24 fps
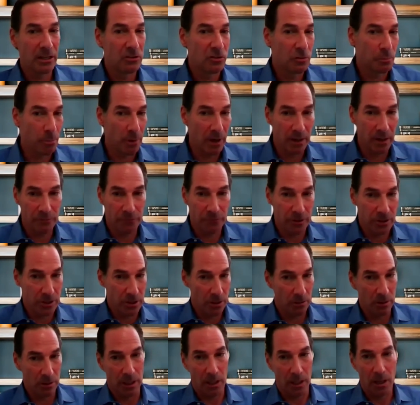at Spring
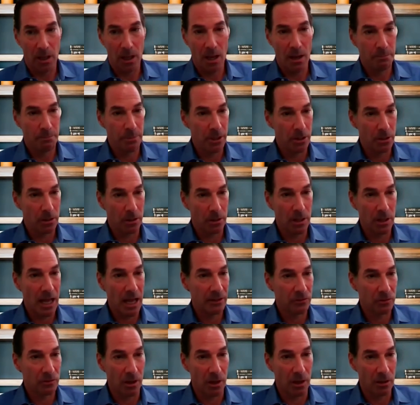Fertility. Peter
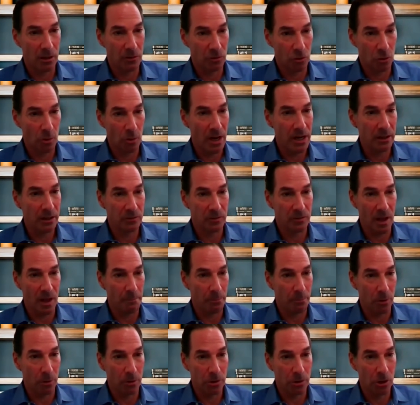Klatsky is a great
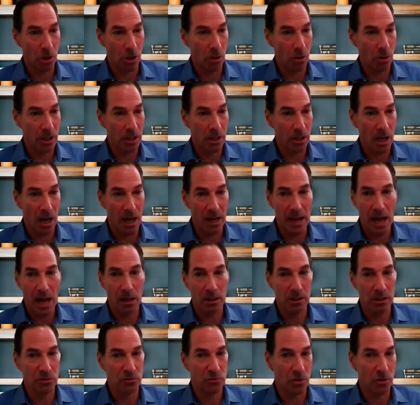example. You know, he got
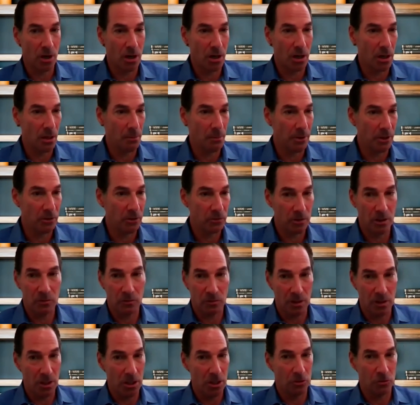out, he started a
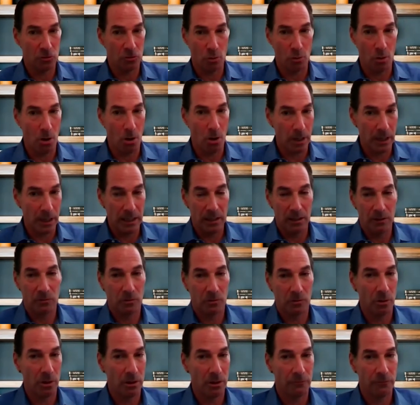business, and he's growing it. He's
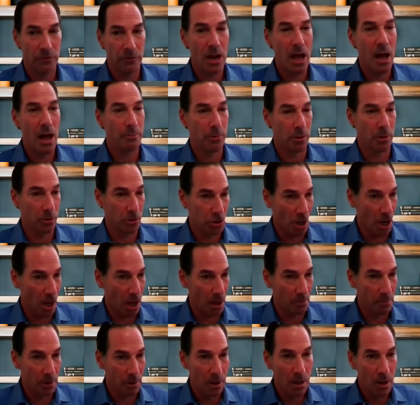doing a phenomenal
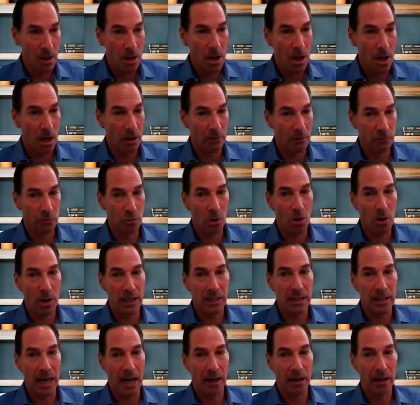job of
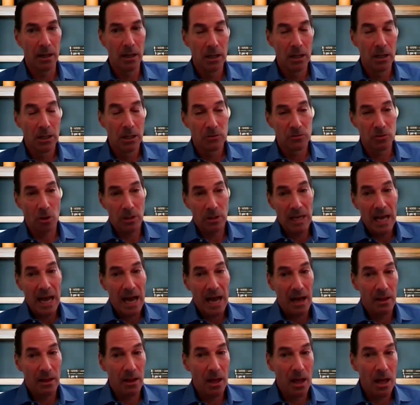growing that. So
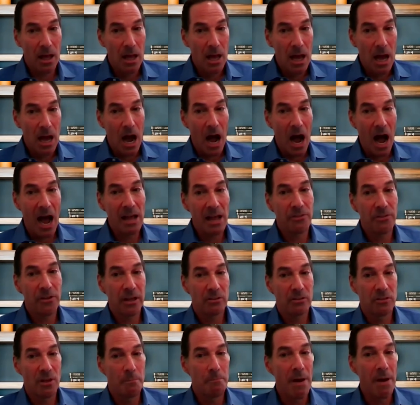yeah, I
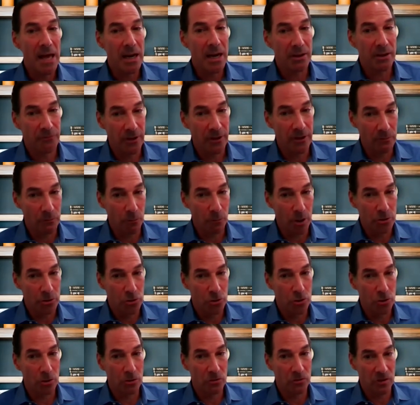think the benefit of
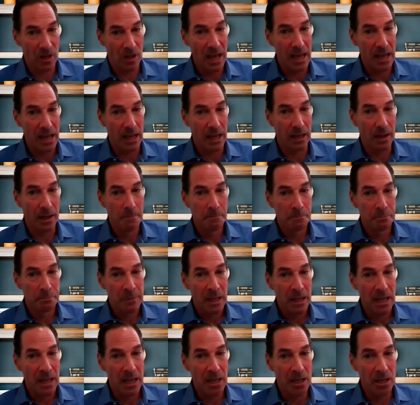what you're saying
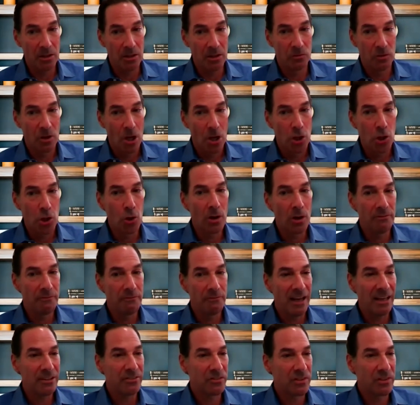is you're
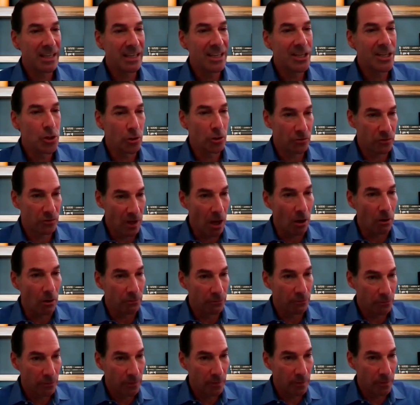investing in
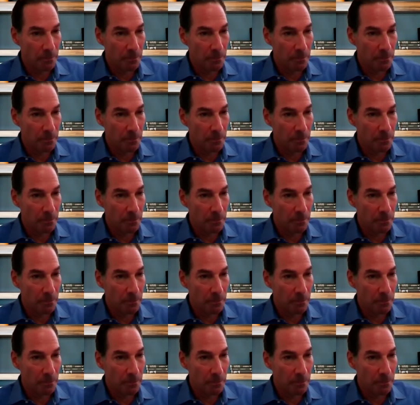yourself